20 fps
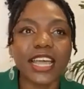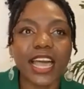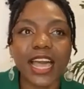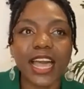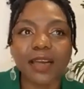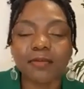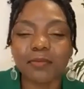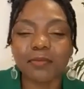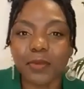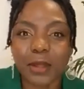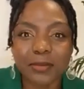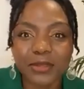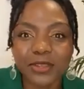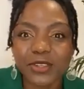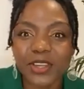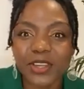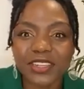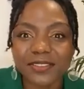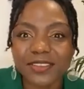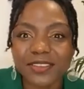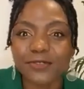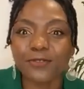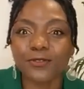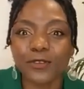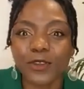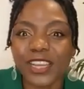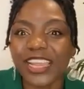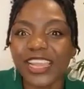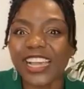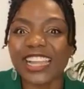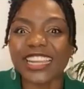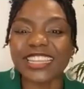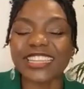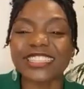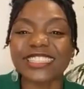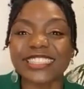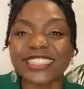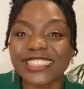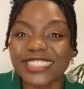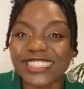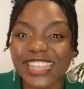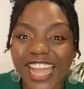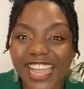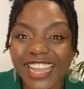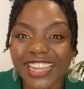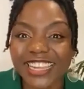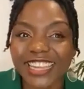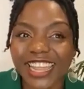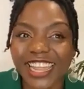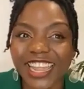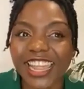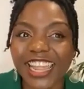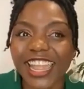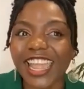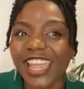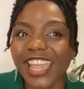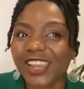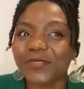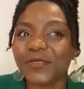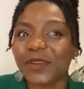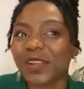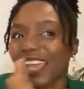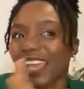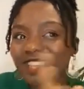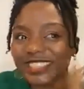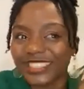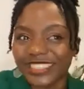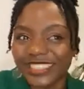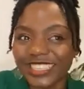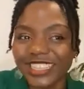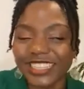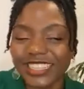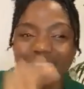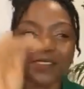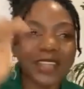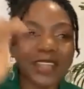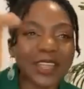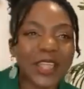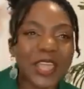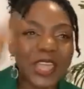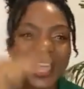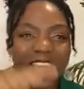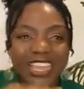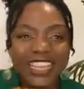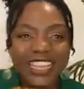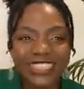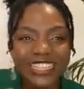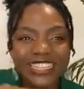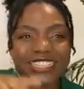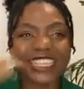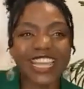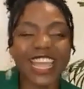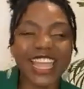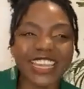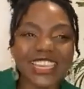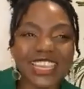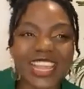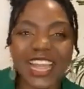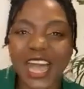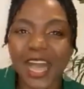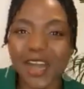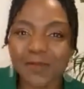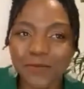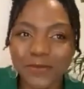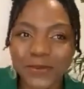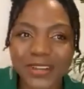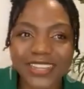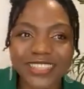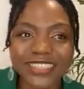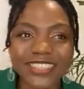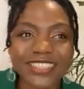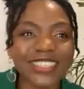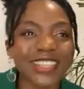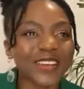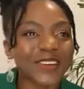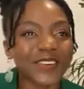I'm probably not even fully understanding it when I see it. I'm like, is it tending upwards?